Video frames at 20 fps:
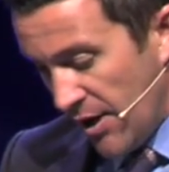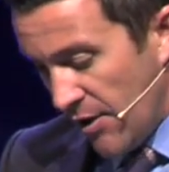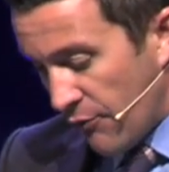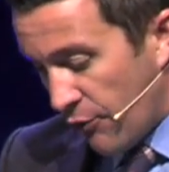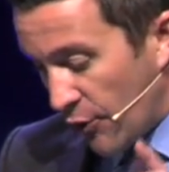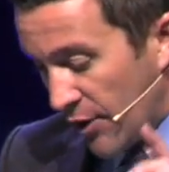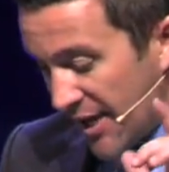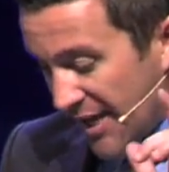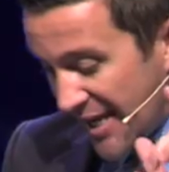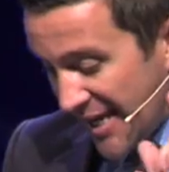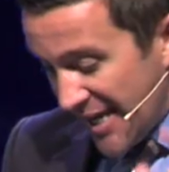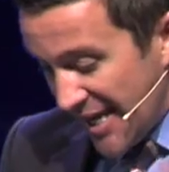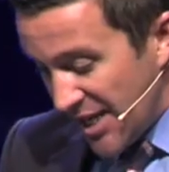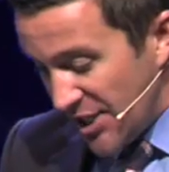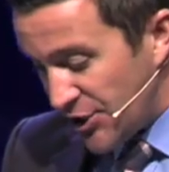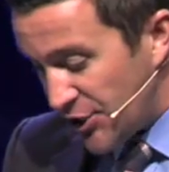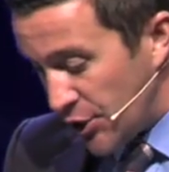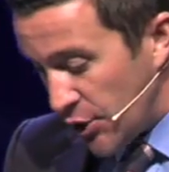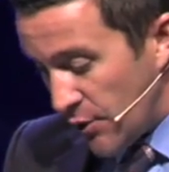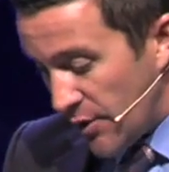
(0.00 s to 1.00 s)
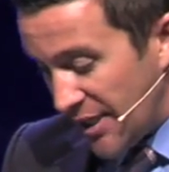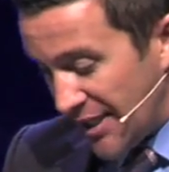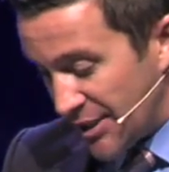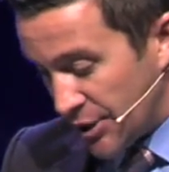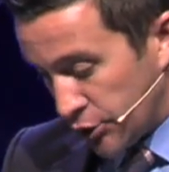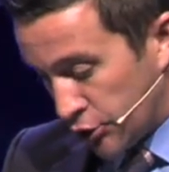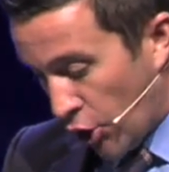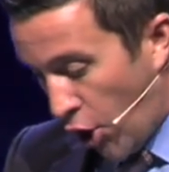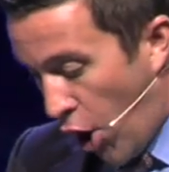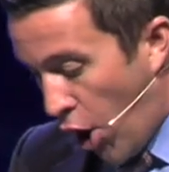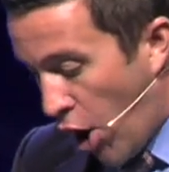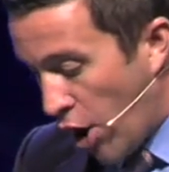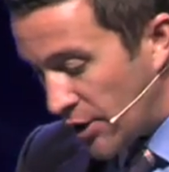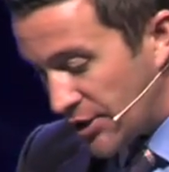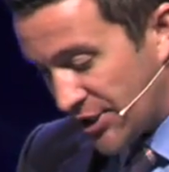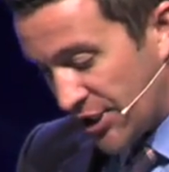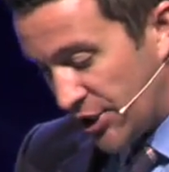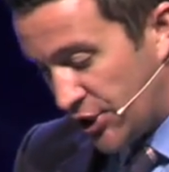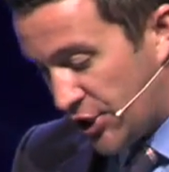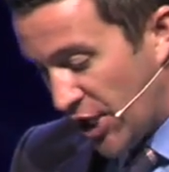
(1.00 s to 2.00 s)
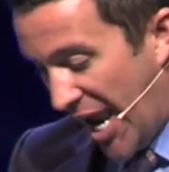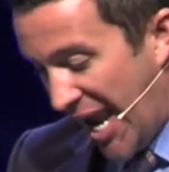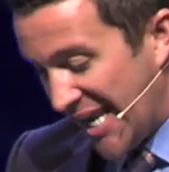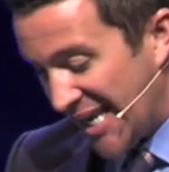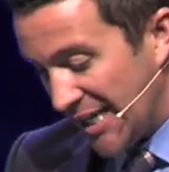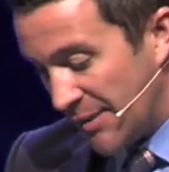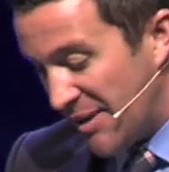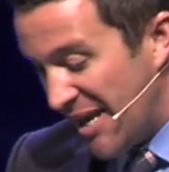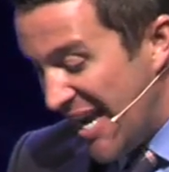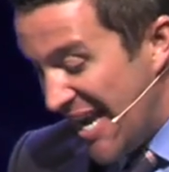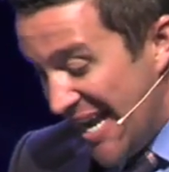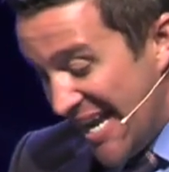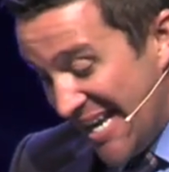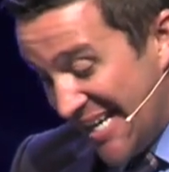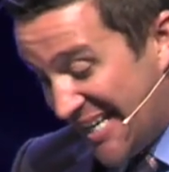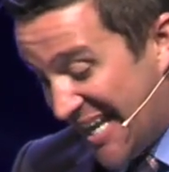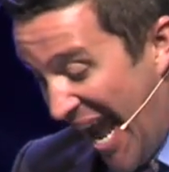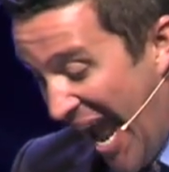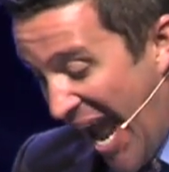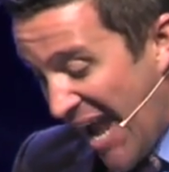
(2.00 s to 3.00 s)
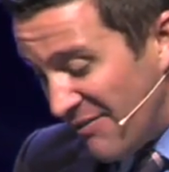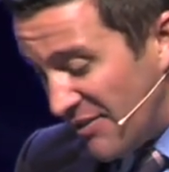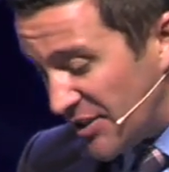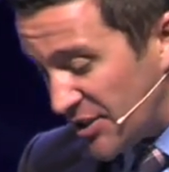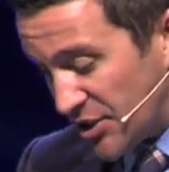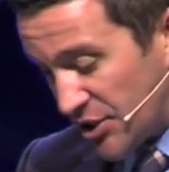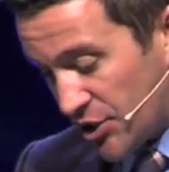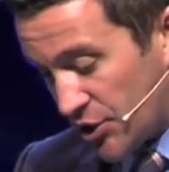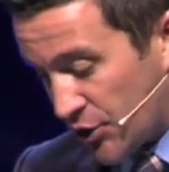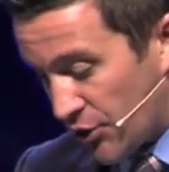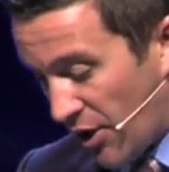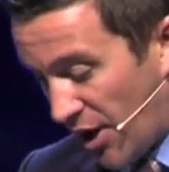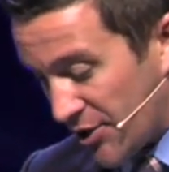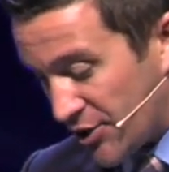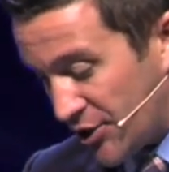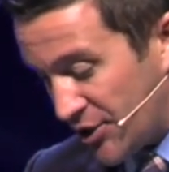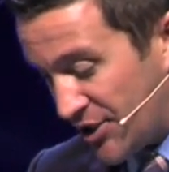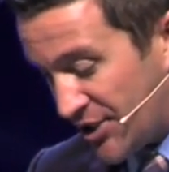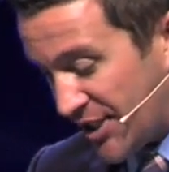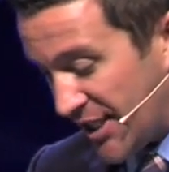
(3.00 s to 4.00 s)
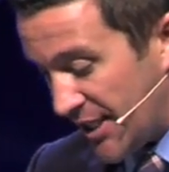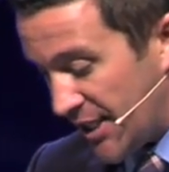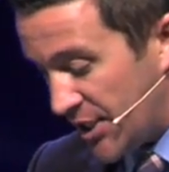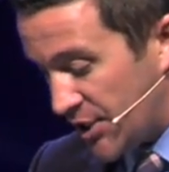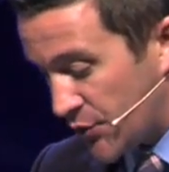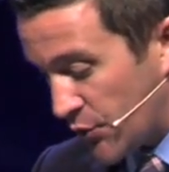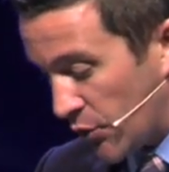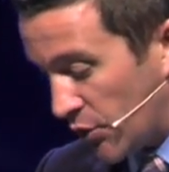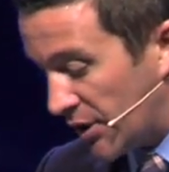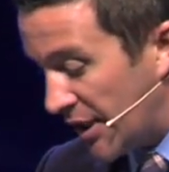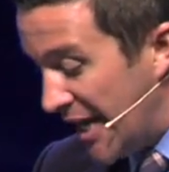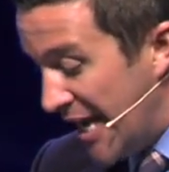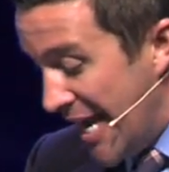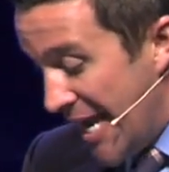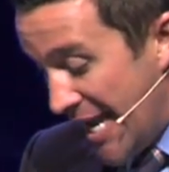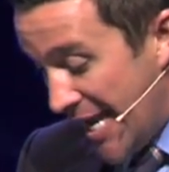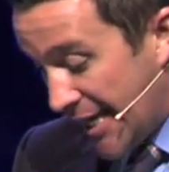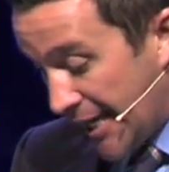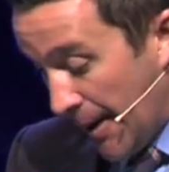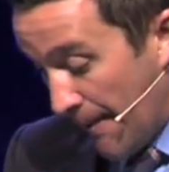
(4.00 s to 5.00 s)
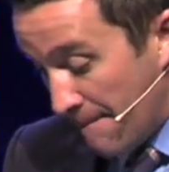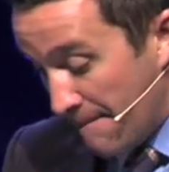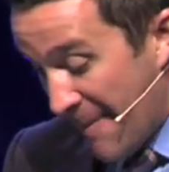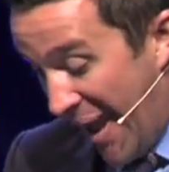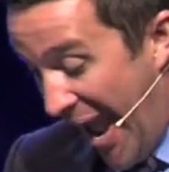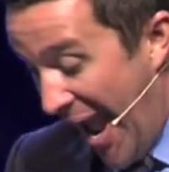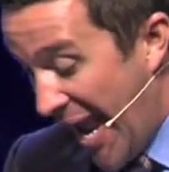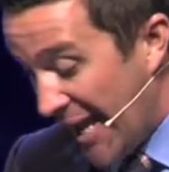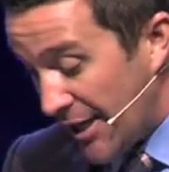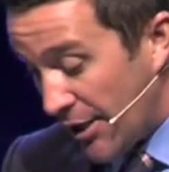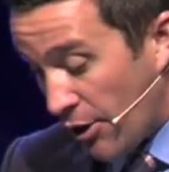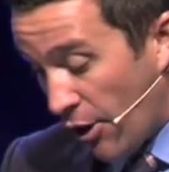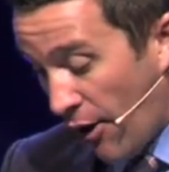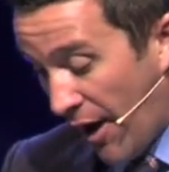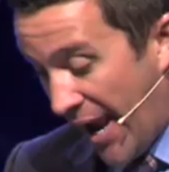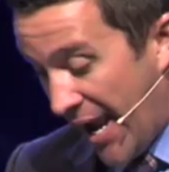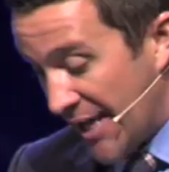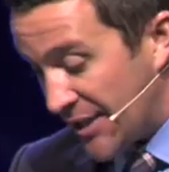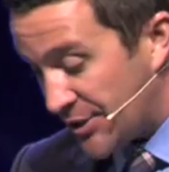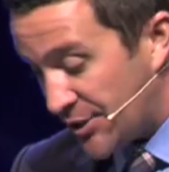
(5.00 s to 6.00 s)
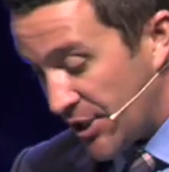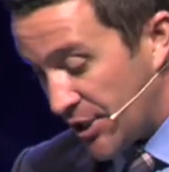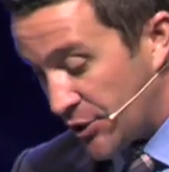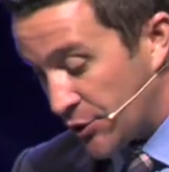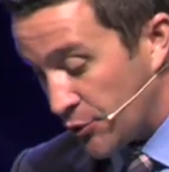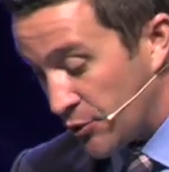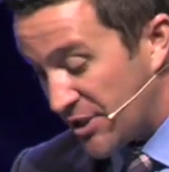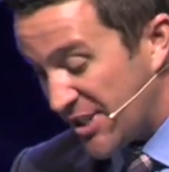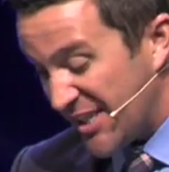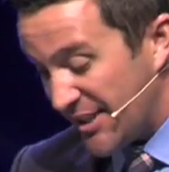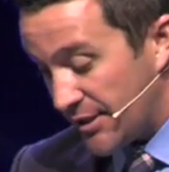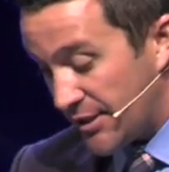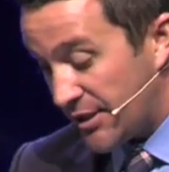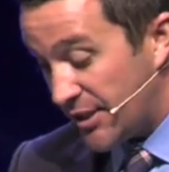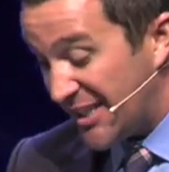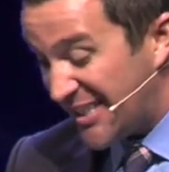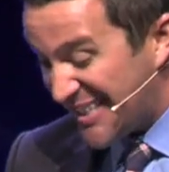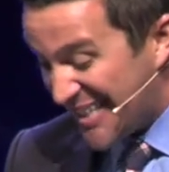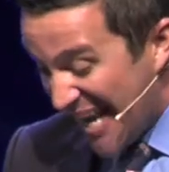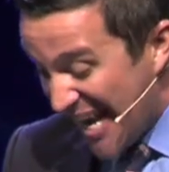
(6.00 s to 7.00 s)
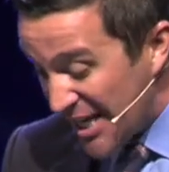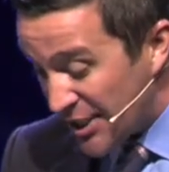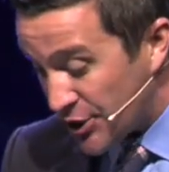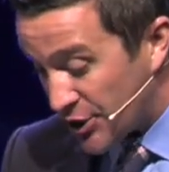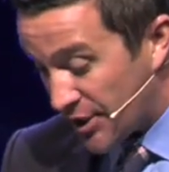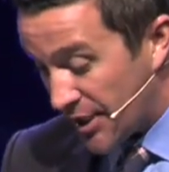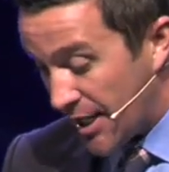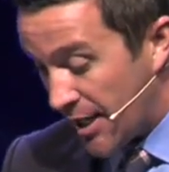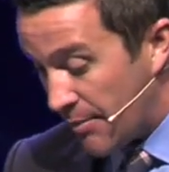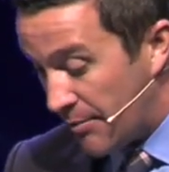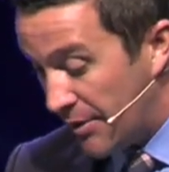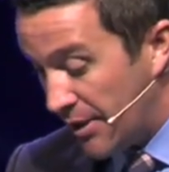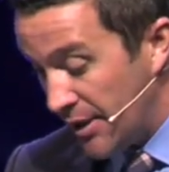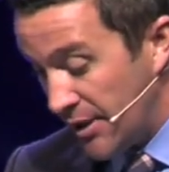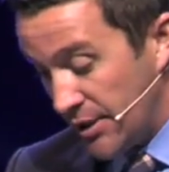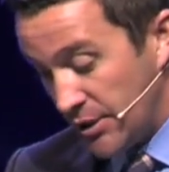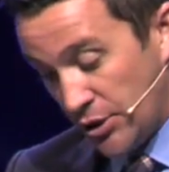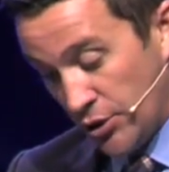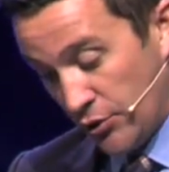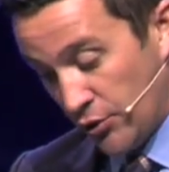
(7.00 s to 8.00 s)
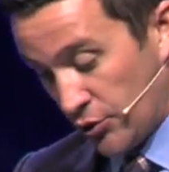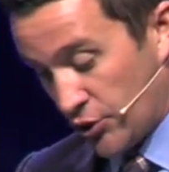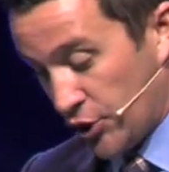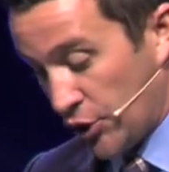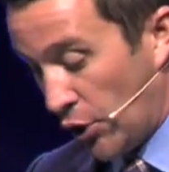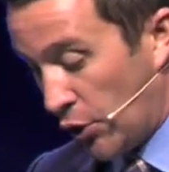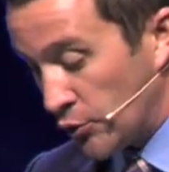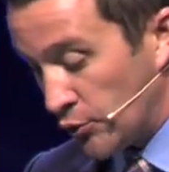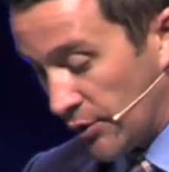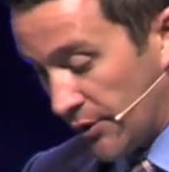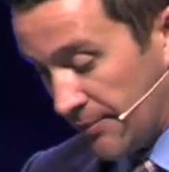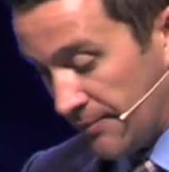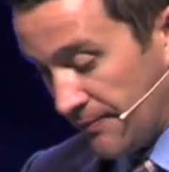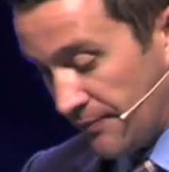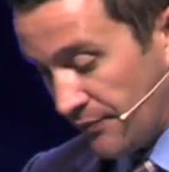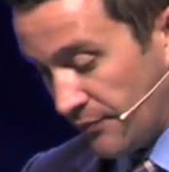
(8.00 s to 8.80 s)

For he issued his laws to Jacob. He gave his instructions to Israel. He commanded our ancestors to, to teach them to their children,